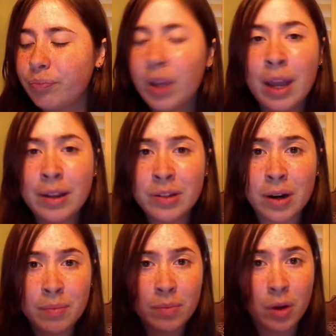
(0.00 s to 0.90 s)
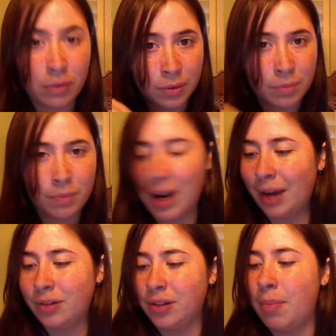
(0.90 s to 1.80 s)
I started over when I
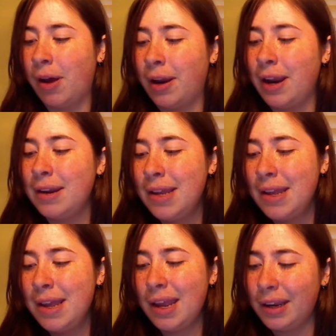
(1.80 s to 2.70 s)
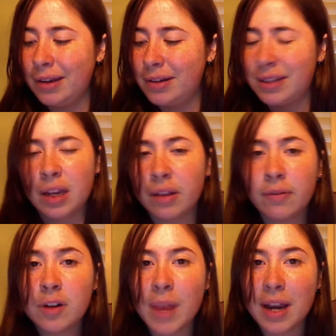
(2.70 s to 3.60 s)
actually bought it, and just the
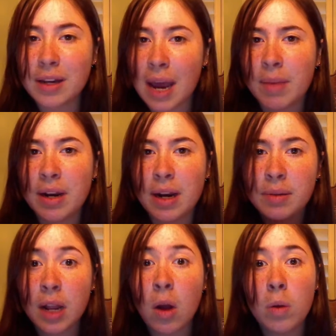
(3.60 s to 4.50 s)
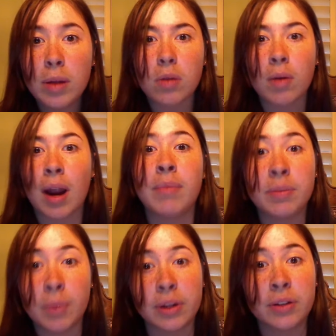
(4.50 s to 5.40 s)
first page happened, and I was like, holy crap, this
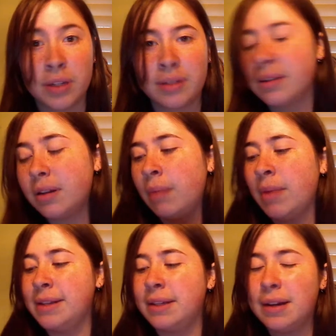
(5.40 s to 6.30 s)
book is just amazing.